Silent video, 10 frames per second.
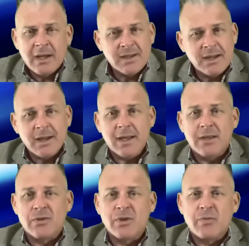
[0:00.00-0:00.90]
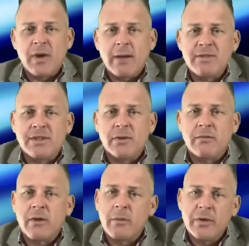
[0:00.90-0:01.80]
Kentucky enjoys primacy
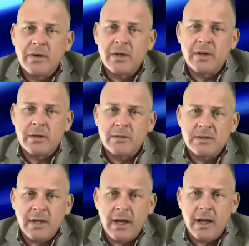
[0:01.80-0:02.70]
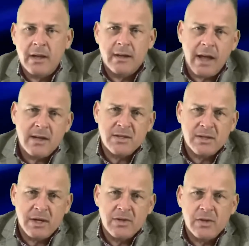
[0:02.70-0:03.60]
over our building codes, and as
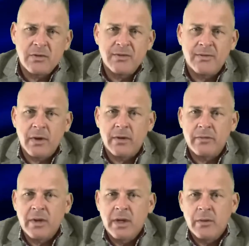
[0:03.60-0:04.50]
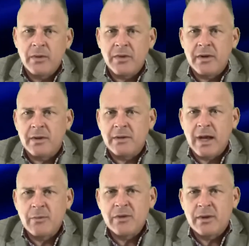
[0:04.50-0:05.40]
such, those involved with the
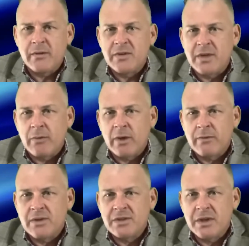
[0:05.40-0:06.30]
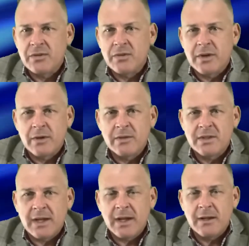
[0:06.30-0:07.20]
adoption of the statewide residential code
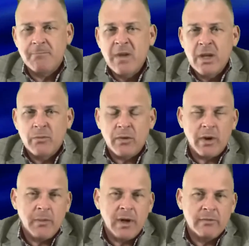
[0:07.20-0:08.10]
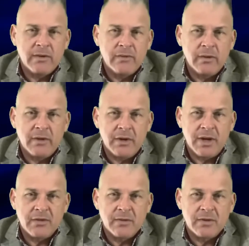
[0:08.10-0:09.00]
decided, upon review of the
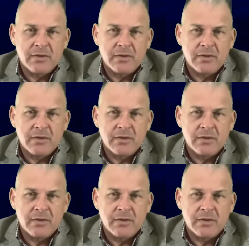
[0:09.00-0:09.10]
International